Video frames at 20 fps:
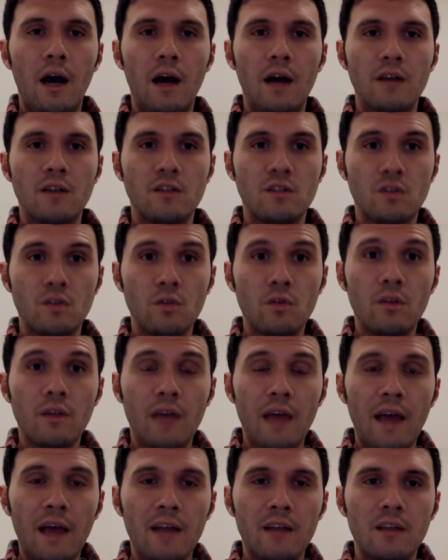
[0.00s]
so
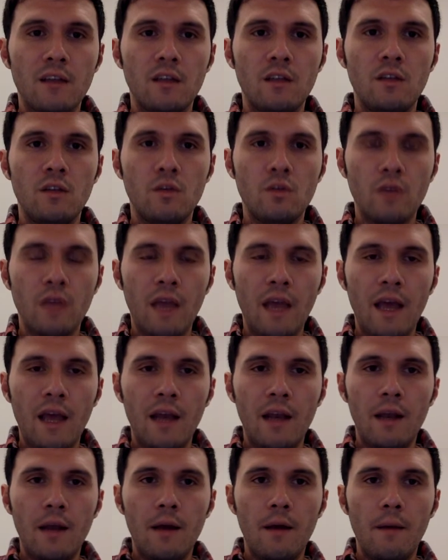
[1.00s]
that you
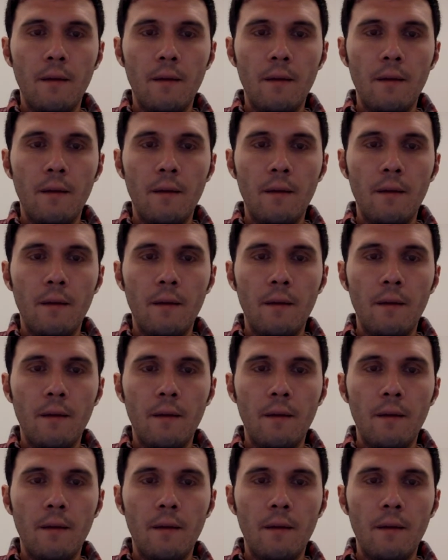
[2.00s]
can